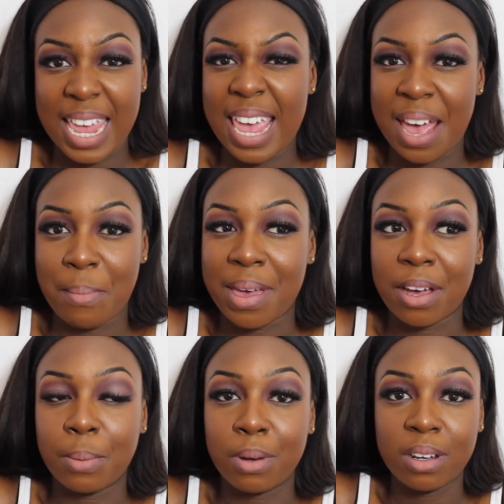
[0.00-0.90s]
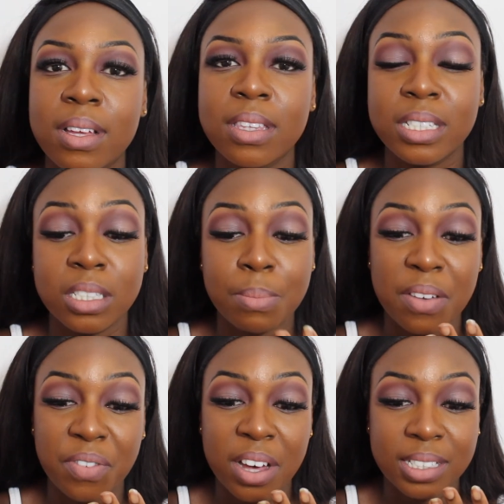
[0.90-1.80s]
Yeah, makeup look. This is my
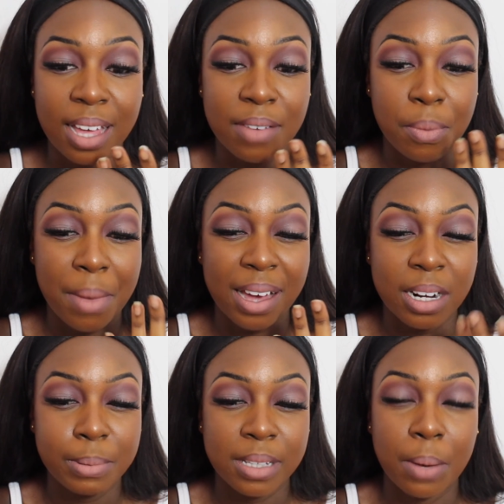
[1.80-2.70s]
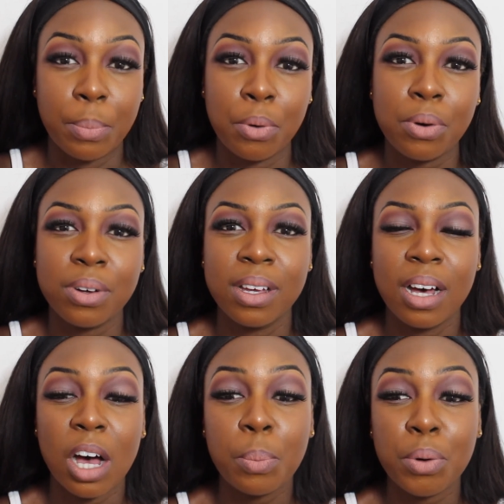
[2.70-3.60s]
first like ever MAC lipstick I bought.
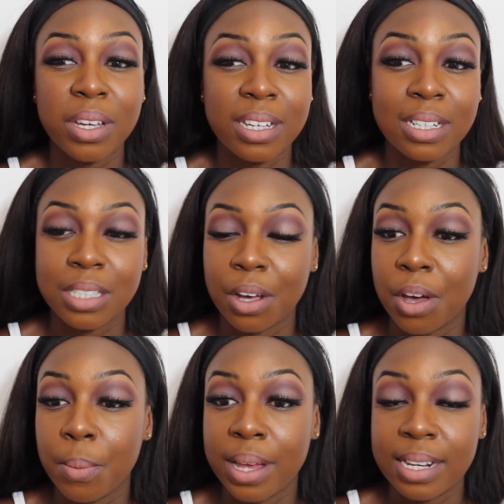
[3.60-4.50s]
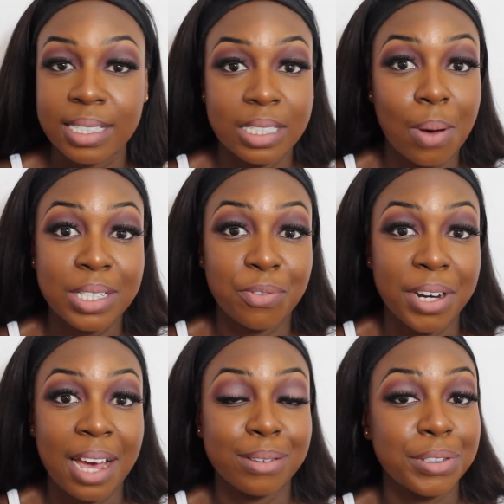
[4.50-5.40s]
I bought it years ago and it still hasn't
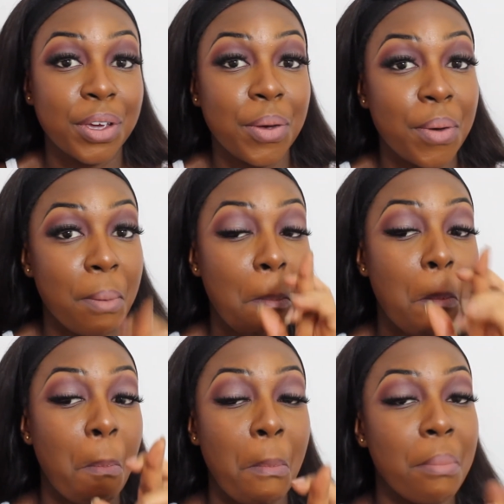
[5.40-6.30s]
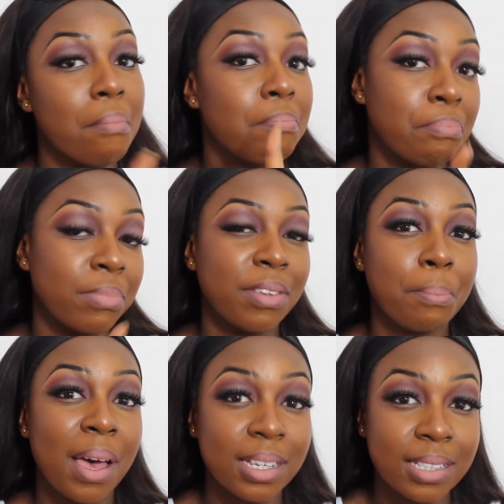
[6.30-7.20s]
run out. So
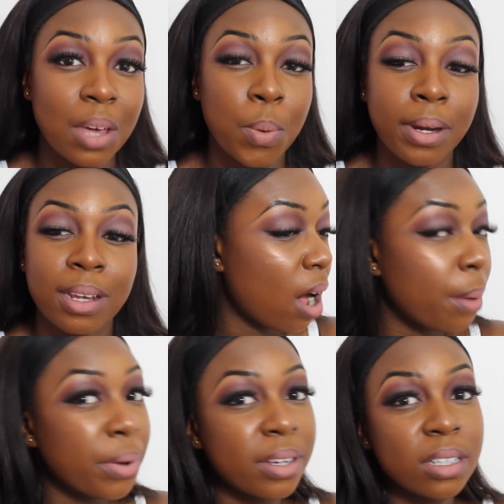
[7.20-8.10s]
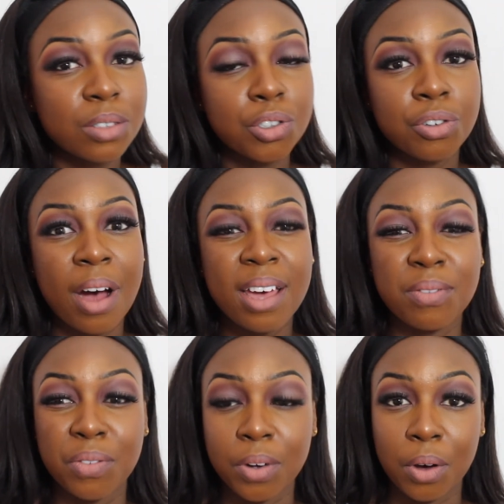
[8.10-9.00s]
MAC's day winning. I'm gonna try
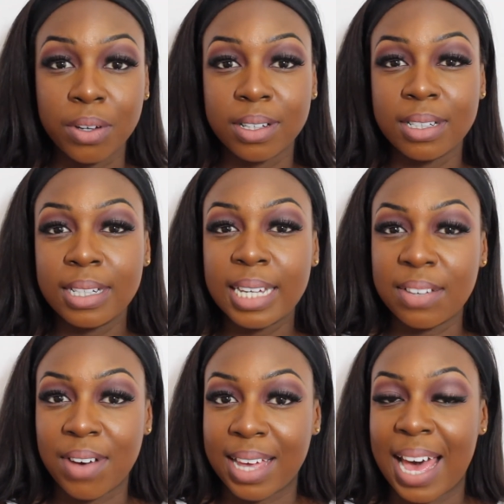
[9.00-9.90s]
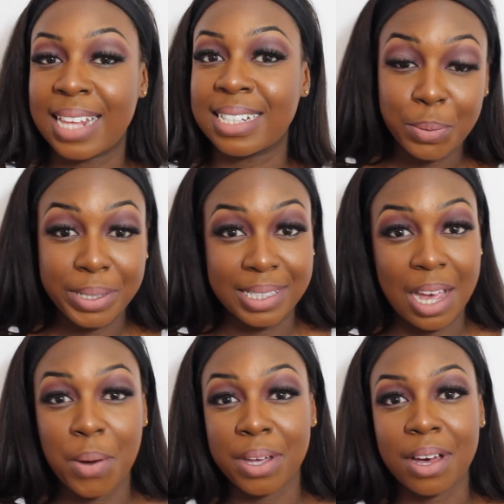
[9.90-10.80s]
and vlog if I can. We'll see
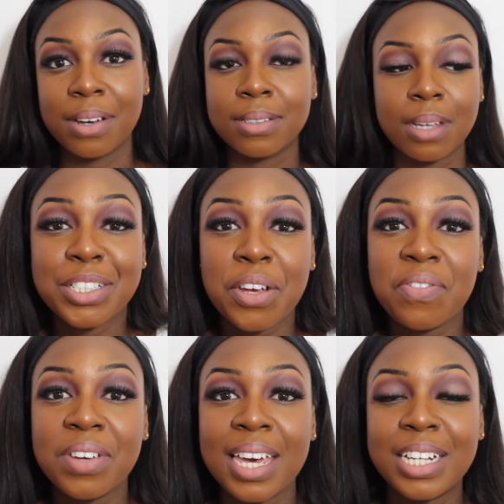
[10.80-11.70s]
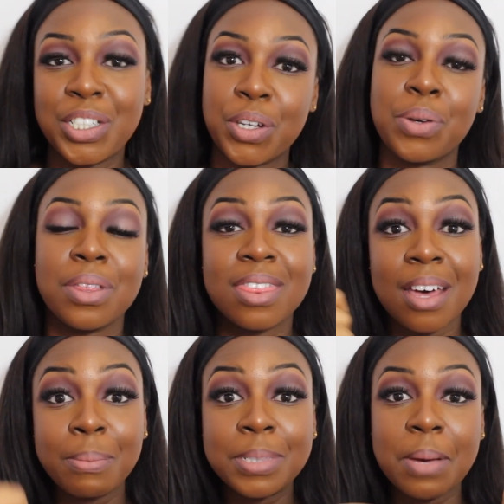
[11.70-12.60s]
how it goes. Don't forget to
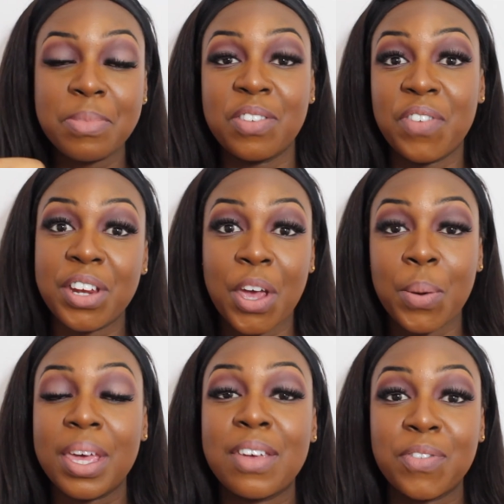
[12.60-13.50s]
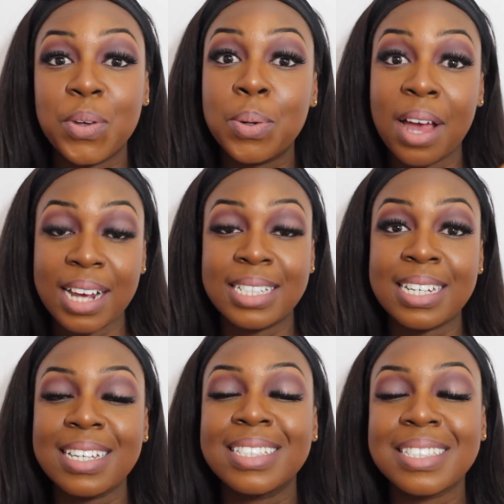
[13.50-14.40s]
thumbs up this video if you liked
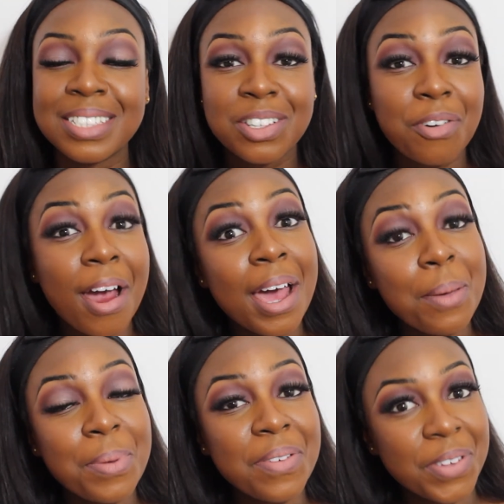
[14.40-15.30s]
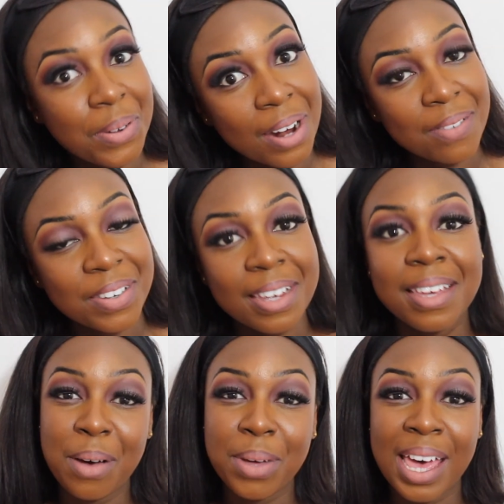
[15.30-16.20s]
it. Subscribe if you loved it.
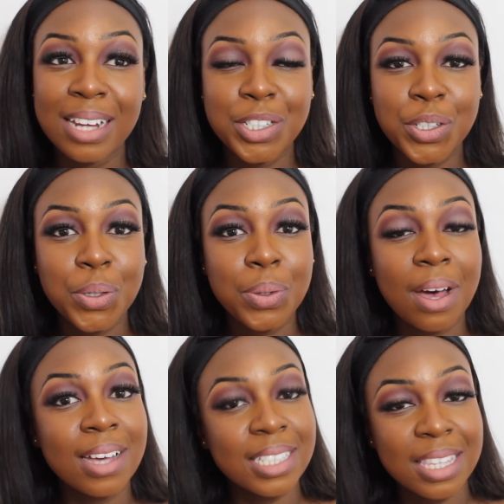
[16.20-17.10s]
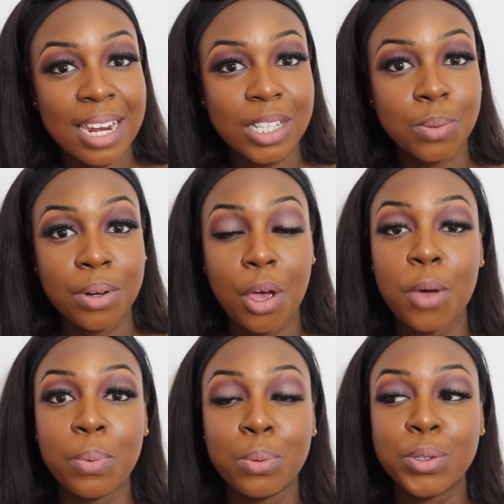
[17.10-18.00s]
I'll catch you guys in the next one. I
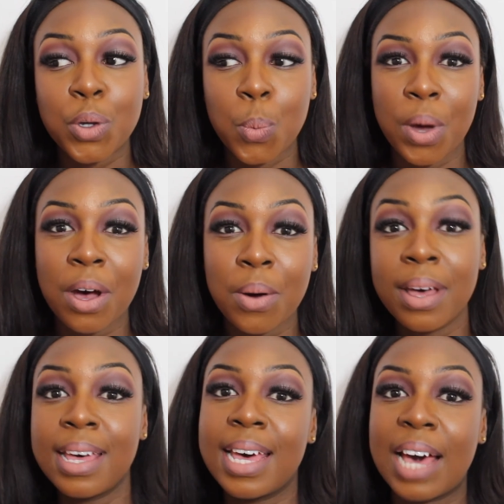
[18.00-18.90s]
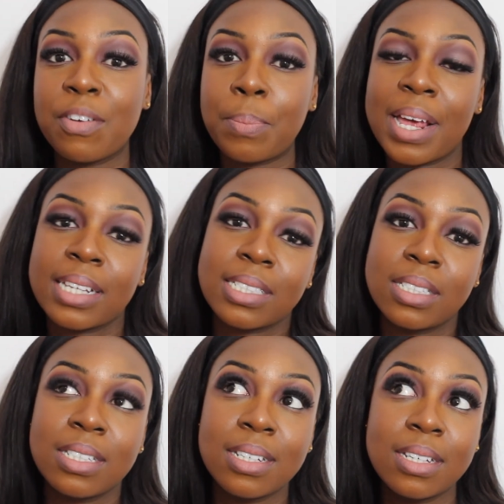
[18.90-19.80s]
hope you're all doing well. Have a
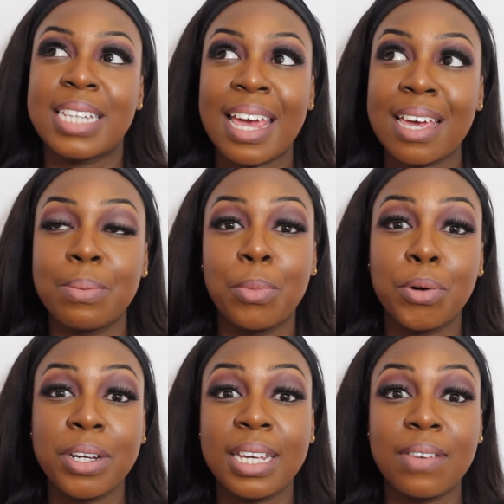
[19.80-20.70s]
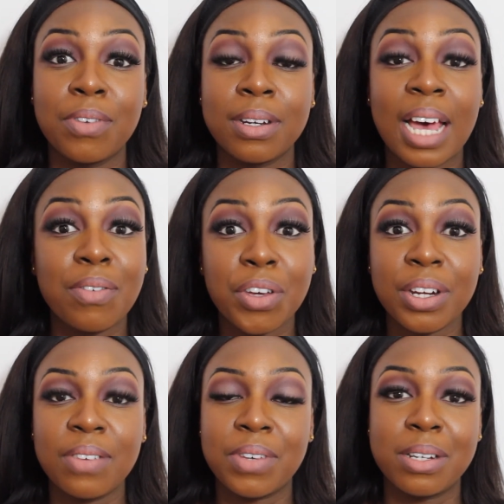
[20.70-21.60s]
blessed day, morning, evening. Have a
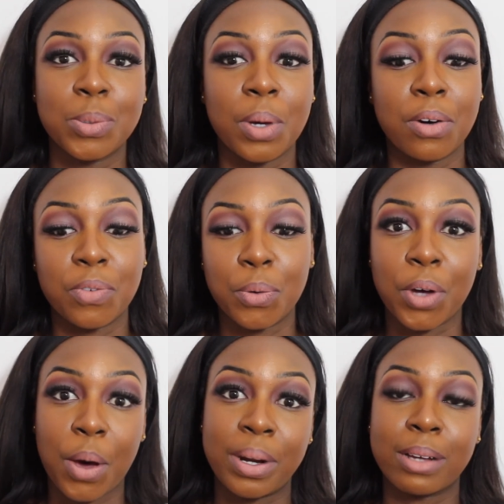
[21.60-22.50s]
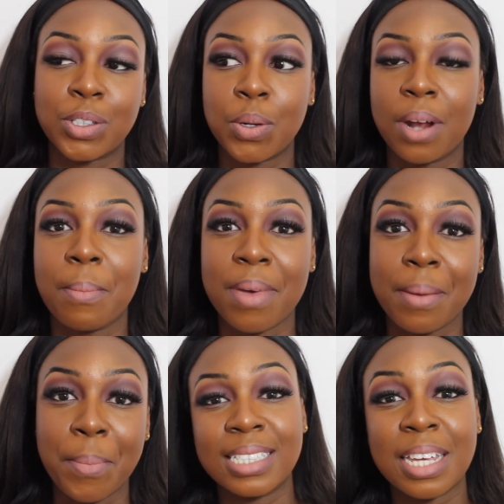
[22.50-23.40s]
good evening as well if you're going out too like
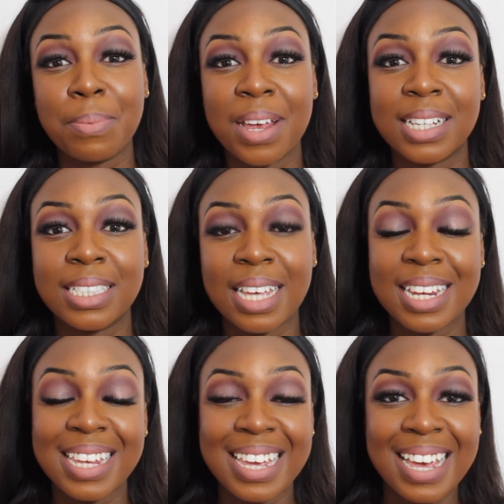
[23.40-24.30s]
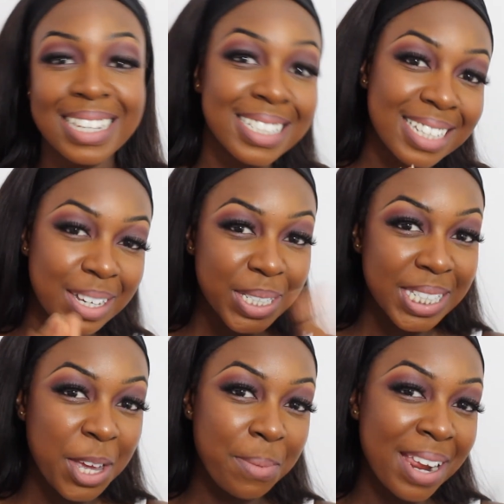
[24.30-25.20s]
me. Stay blessed and yes, I'll
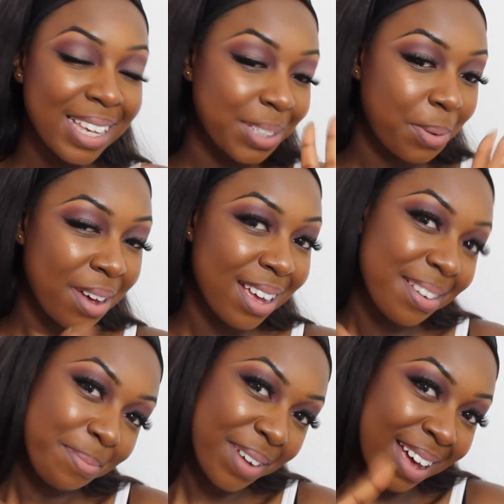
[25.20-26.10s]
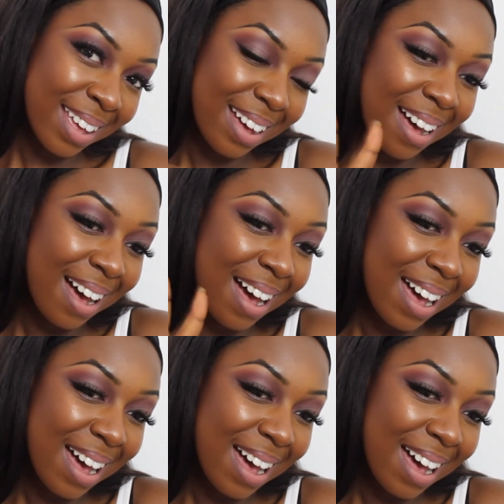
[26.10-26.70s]
see you in the next one. Bye guys.